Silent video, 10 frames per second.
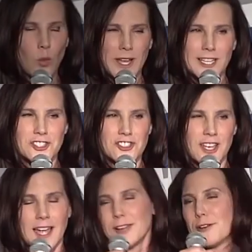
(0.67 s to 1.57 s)

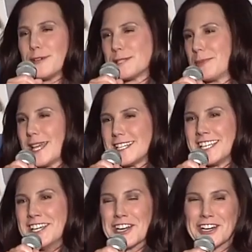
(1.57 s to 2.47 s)
which I don't know, it's a
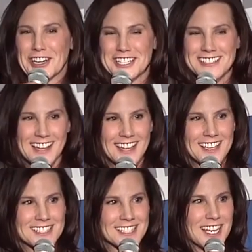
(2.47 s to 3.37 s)
blessing and a curse, I guess,